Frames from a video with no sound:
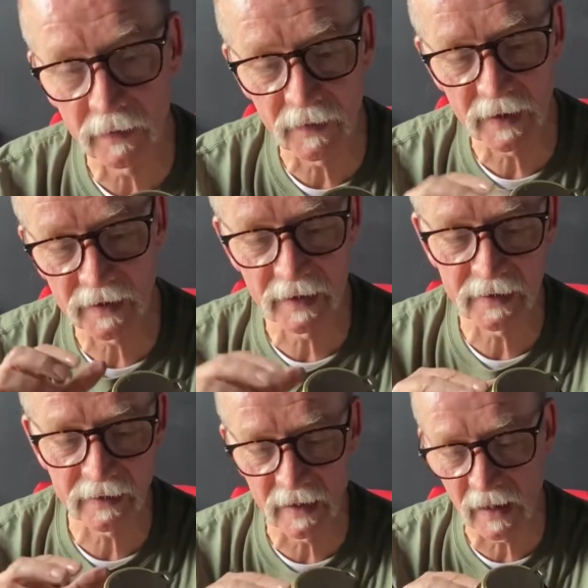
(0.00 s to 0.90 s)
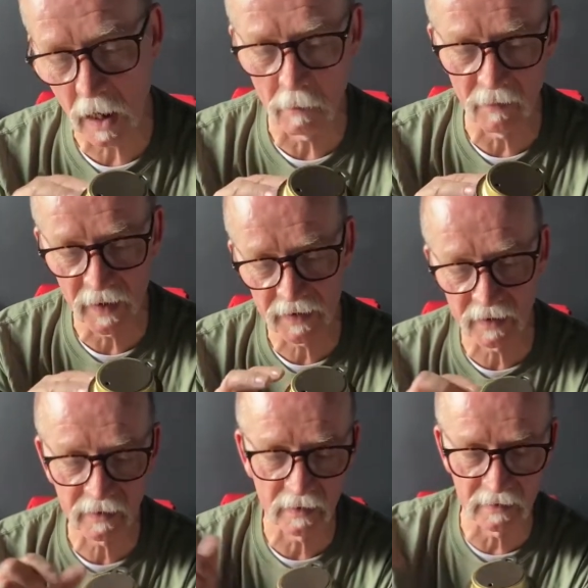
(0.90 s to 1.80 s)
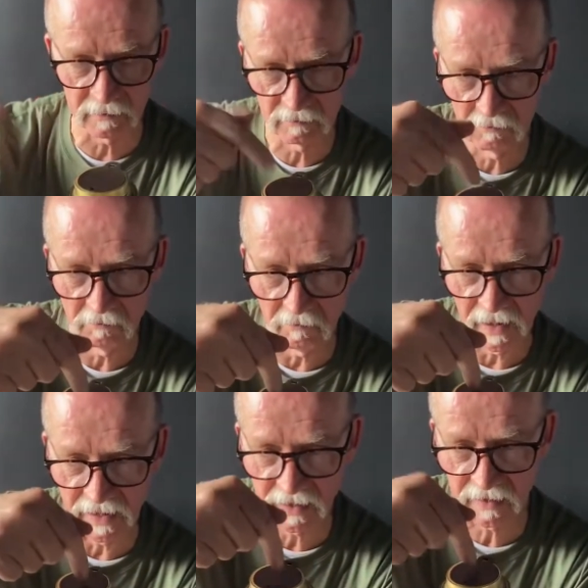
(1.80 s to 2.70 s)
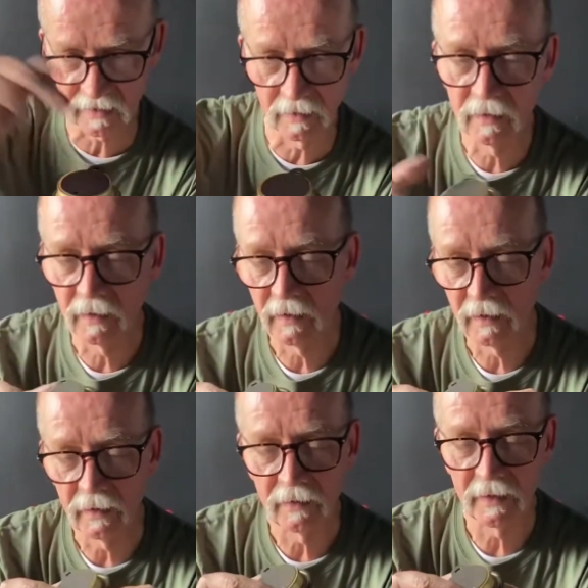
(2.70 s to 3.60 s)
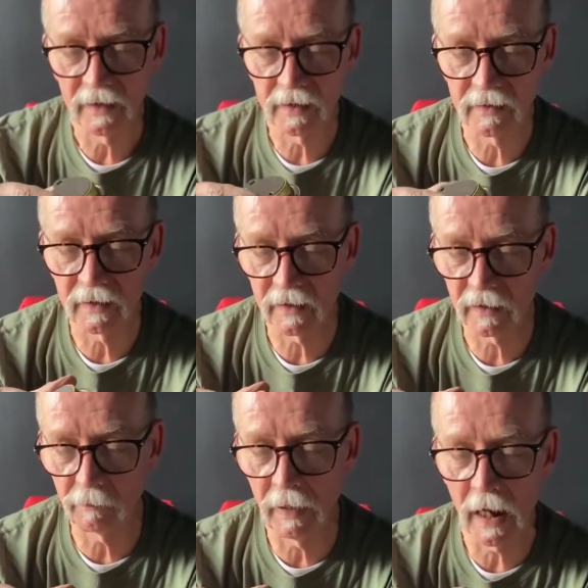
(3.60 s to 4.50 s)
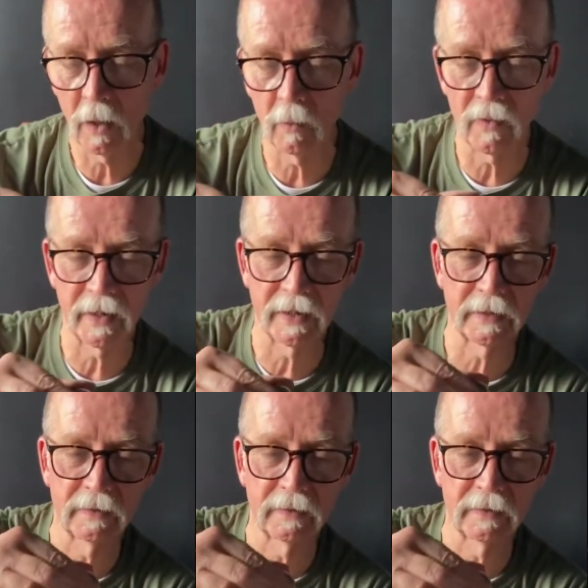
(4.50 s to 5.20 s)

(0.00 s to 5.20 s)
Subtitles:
This is the hub, this is the base, this is the little power thing.